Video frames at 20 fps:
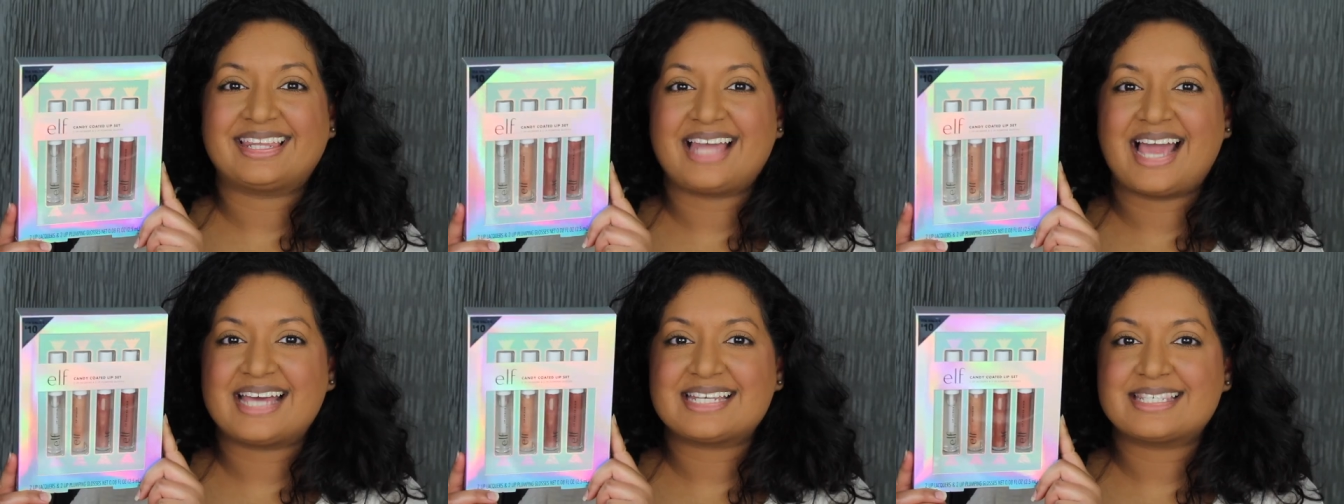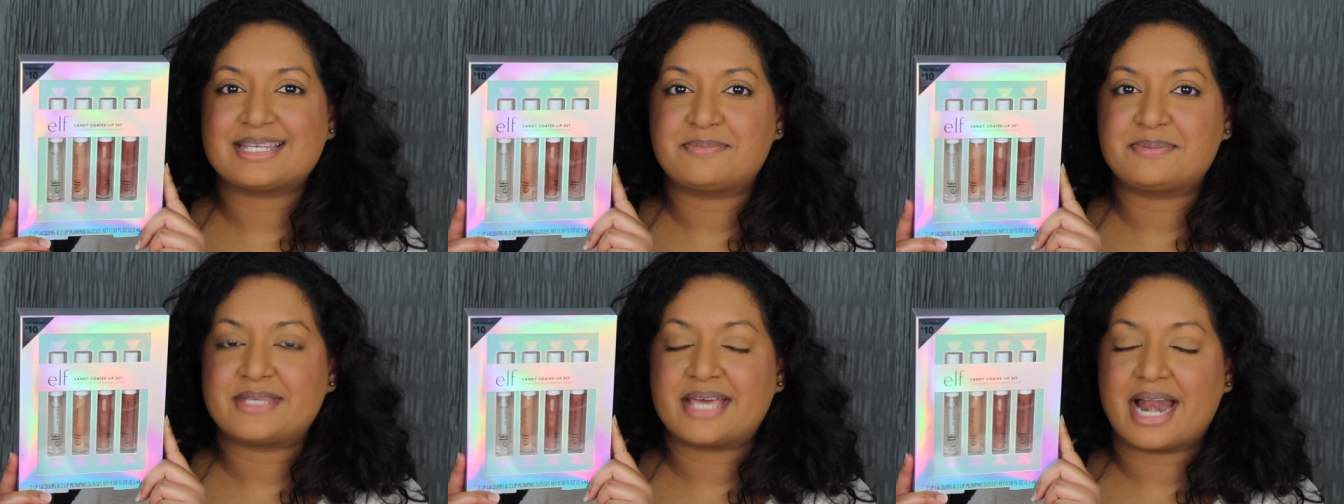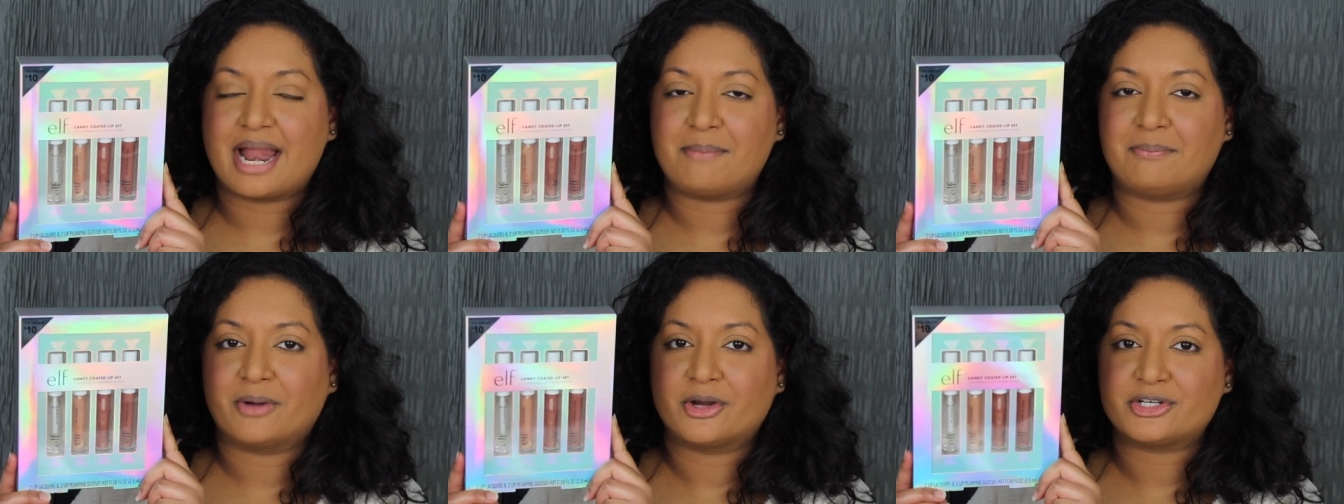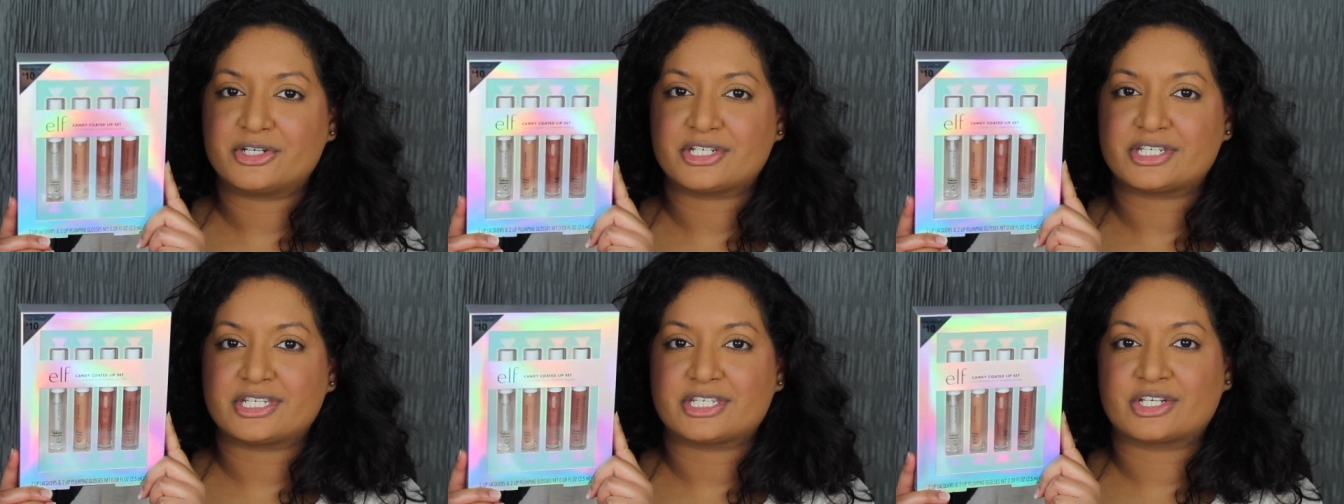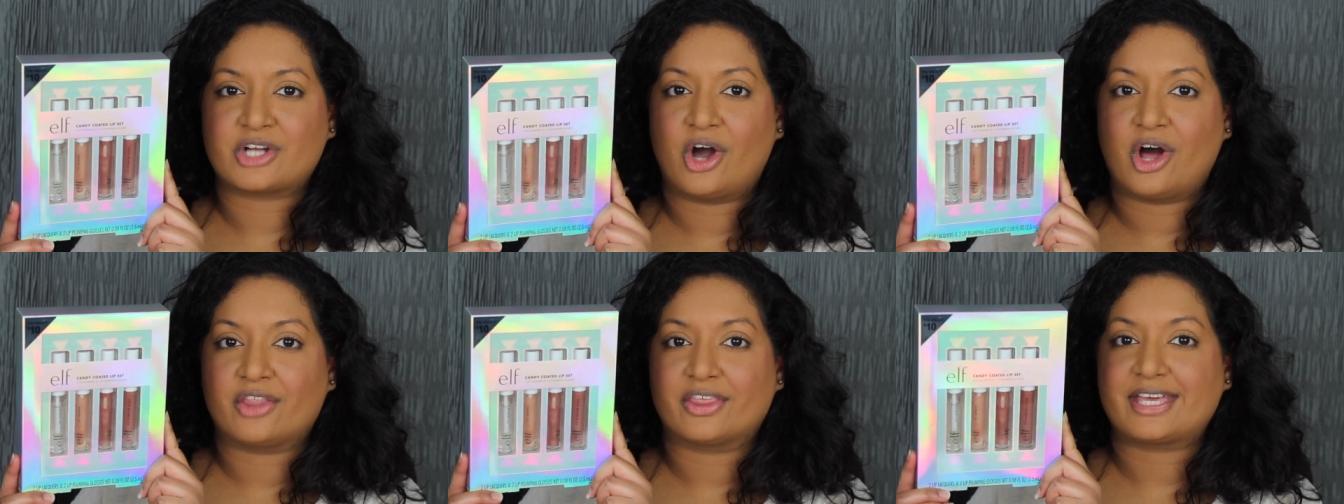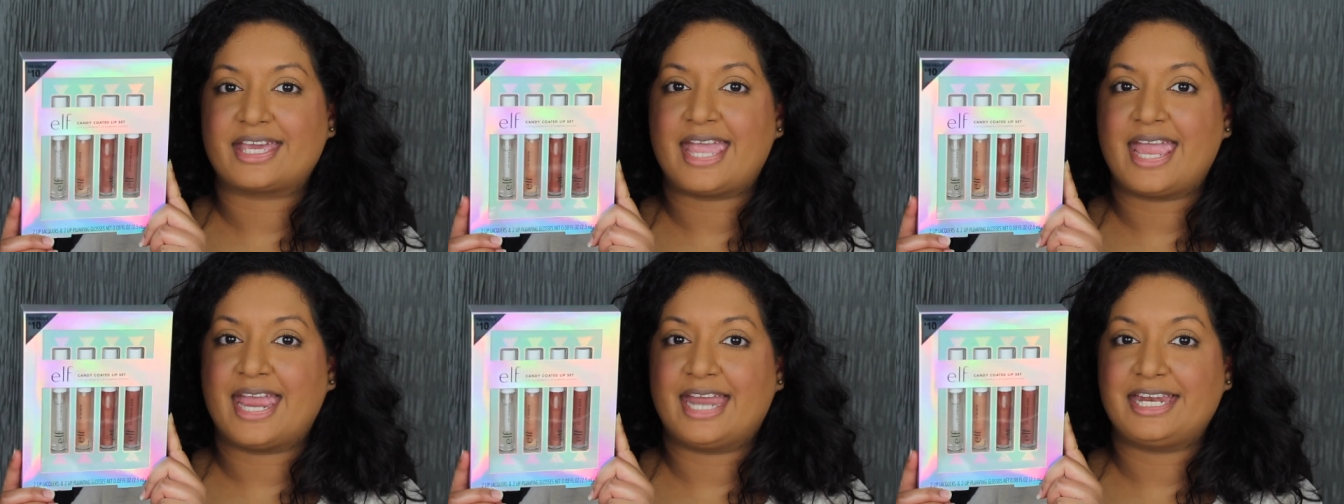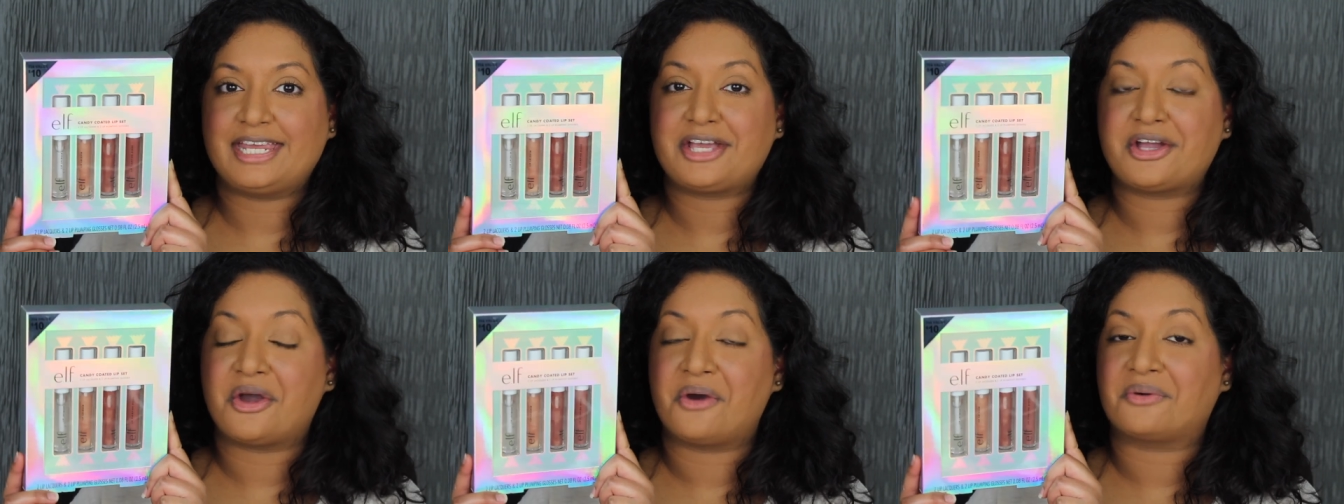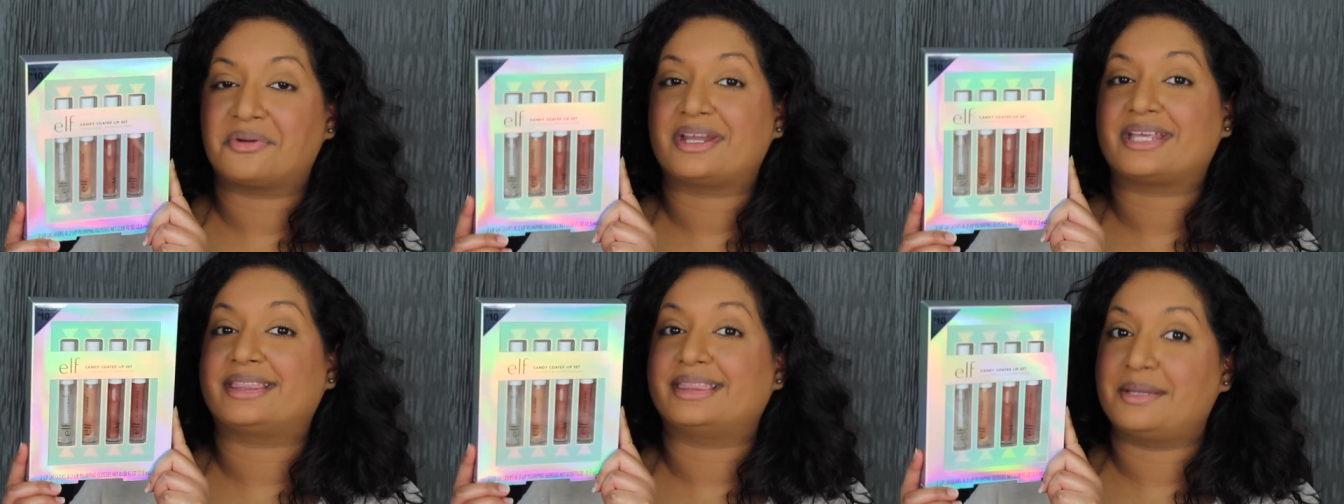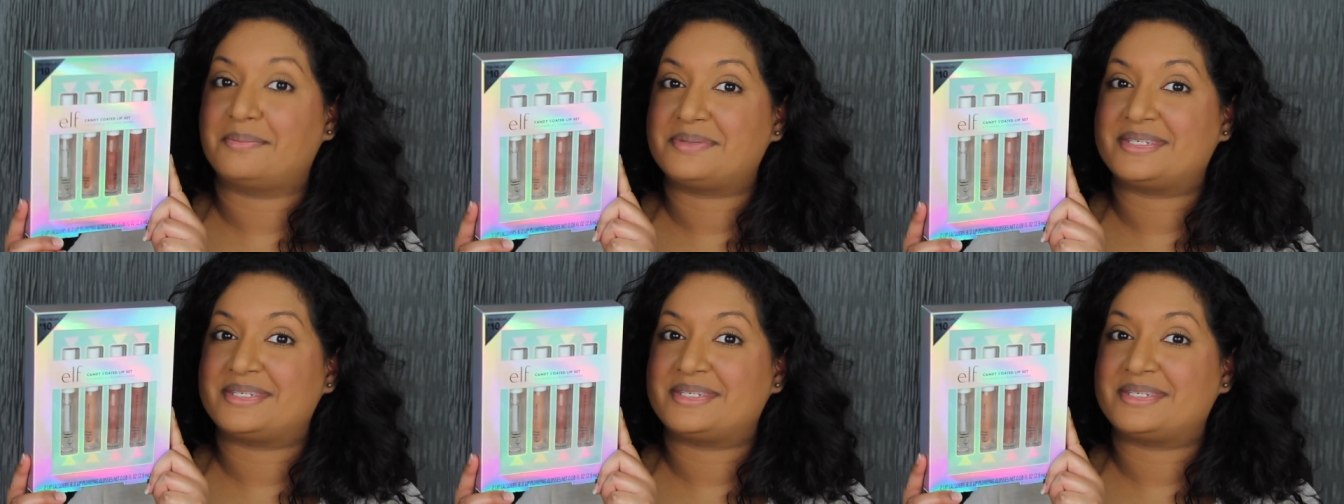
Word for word: last lip set I purchased is called the Candy Coated Lip